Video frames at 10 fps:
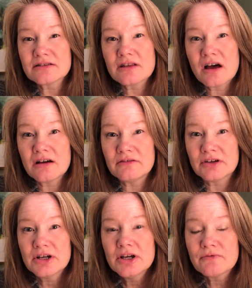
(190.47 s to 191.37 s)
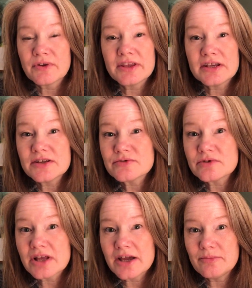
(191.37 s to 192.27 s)
love for the
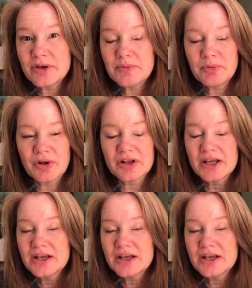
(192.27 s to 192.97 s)
Israelite people.